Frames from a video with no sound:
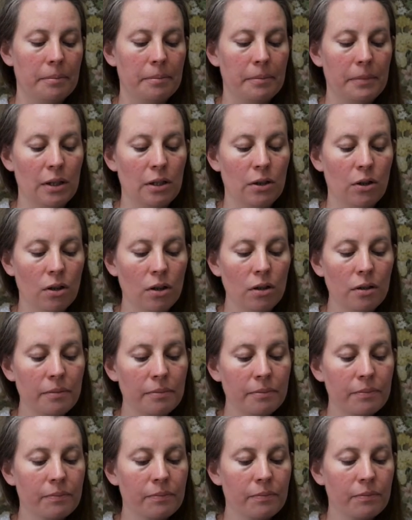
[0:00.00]
yarn
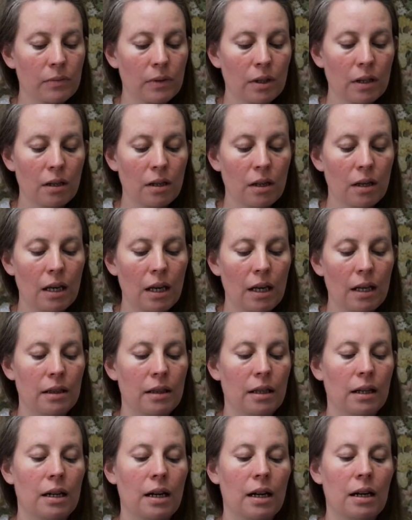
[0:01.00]
in the
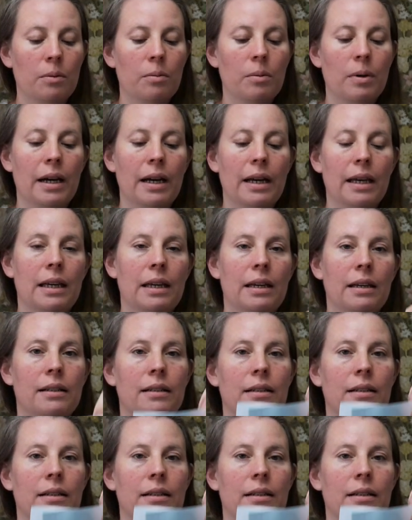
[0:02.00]
colorway